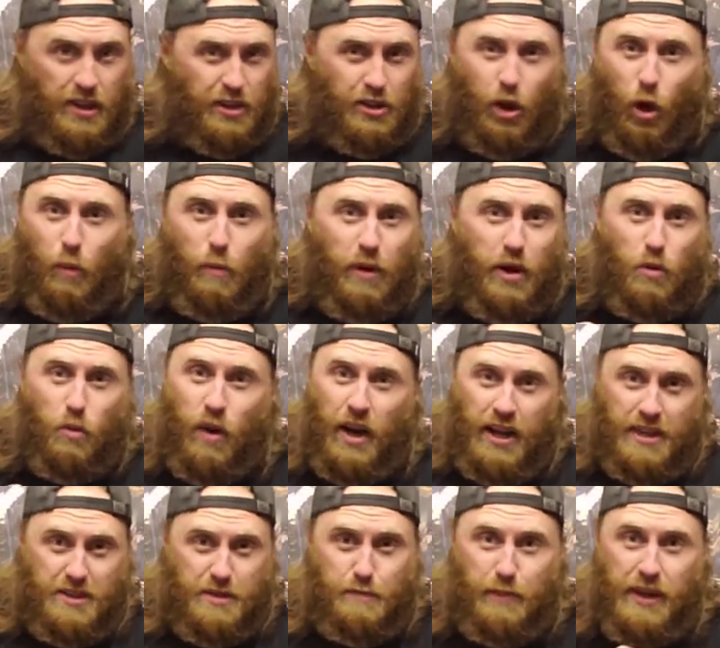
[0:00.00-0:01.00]
Nobody
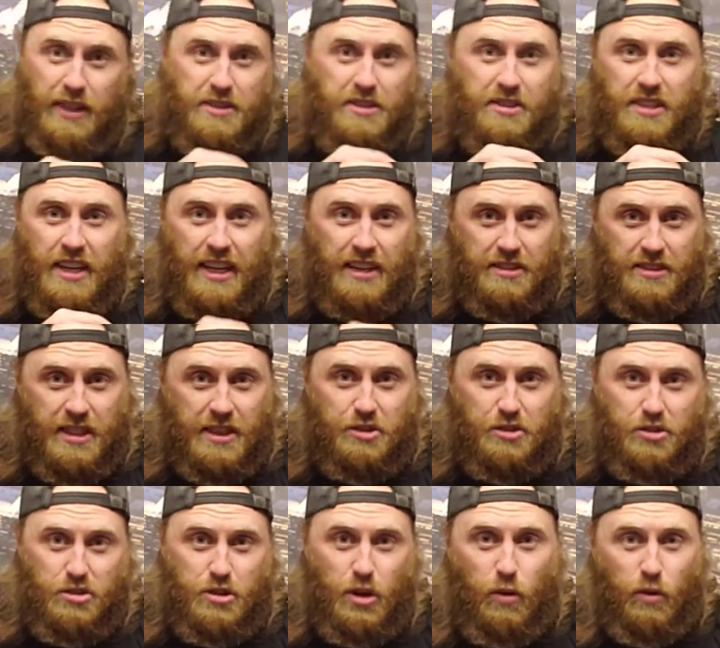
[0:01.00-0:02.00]
wants pit stains. That's
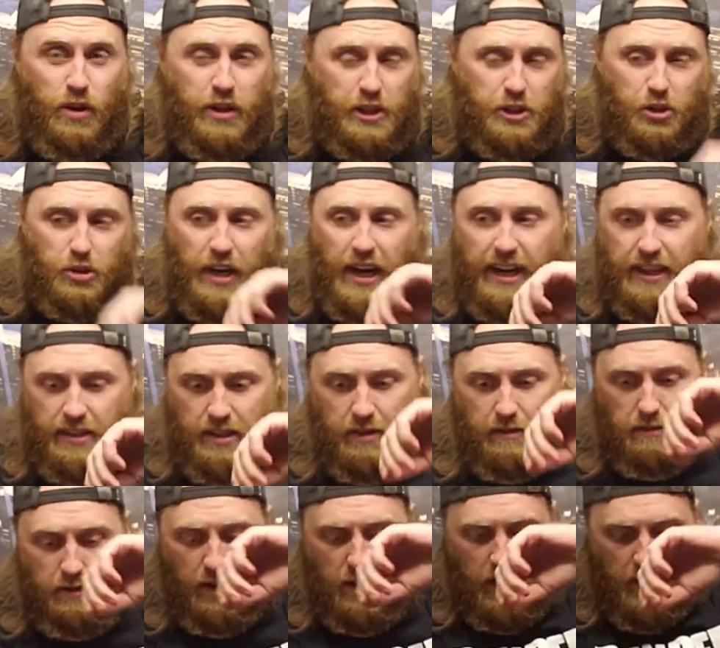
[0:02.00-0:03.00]
so
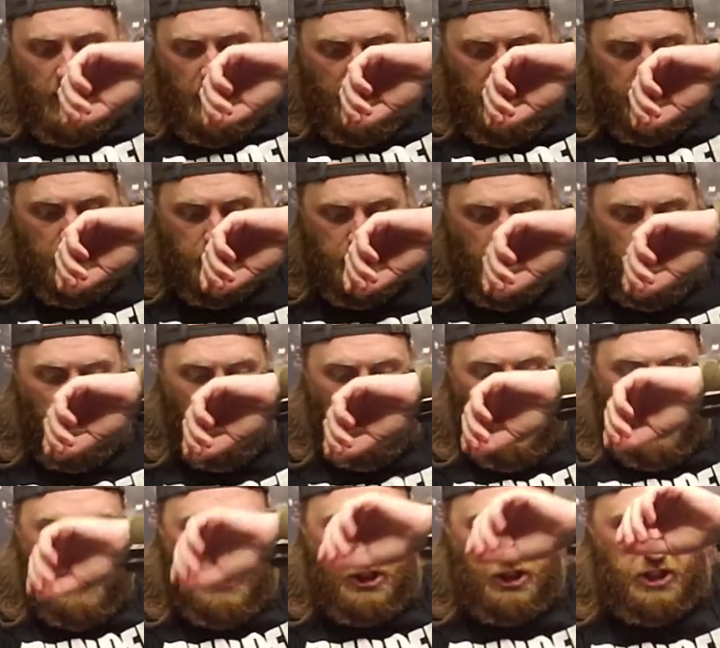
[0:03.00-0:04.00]
unattractive. So
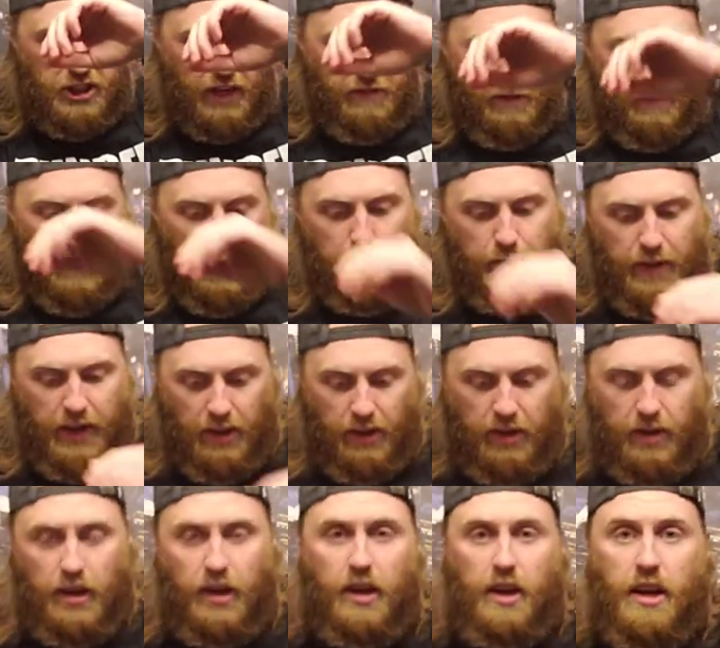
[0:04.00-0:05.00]
I shove them up there.